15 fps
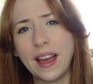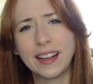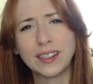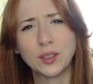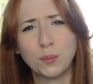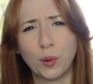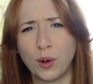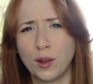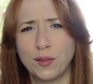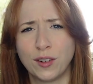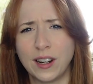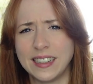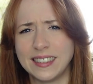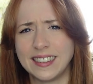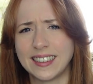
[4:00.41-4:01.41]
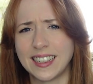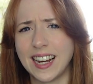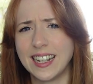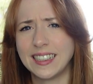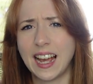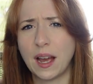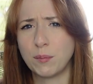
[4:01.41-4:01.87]
ex-boyfriends.
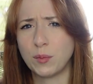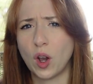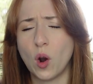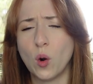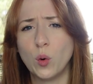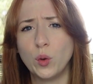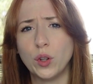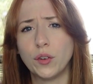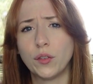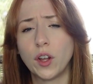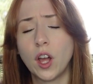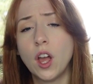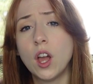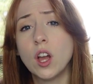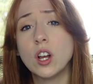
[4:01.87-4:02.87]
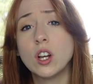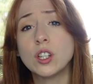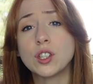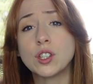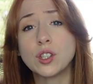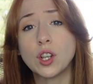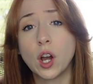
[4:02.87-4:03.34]
I'd kept hold of
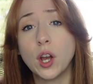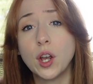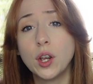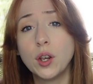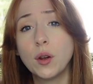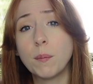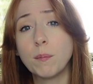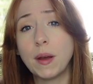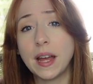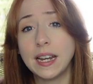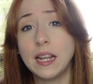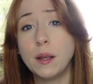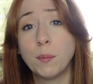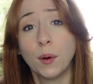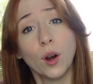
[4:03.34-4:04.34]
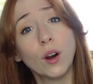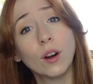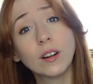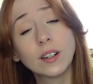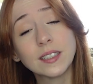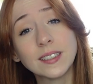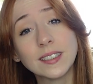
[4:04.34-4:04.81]
so many
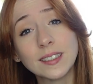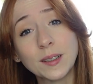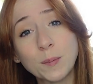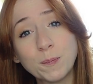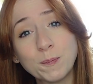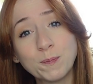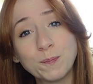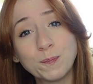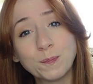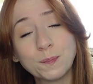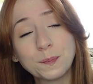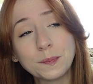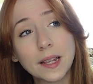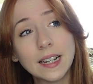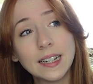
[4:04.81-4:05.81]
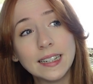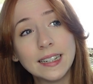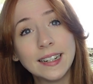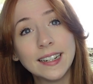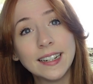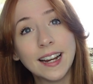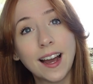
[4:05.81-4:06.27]
books.
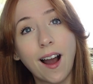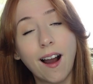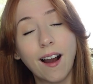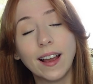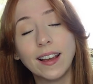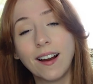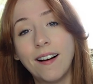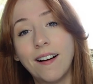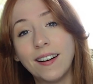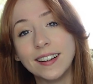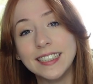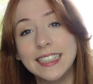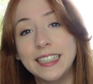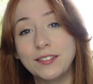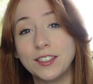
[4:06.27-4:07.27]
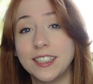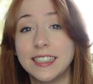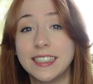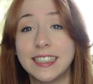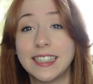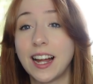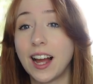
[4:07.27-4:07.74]
I can't
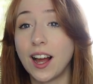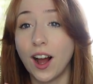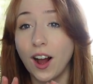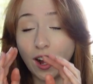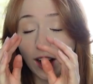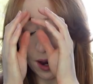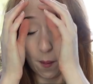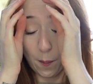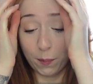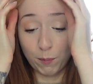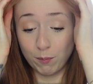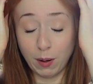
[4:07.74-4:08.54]
even... Uh,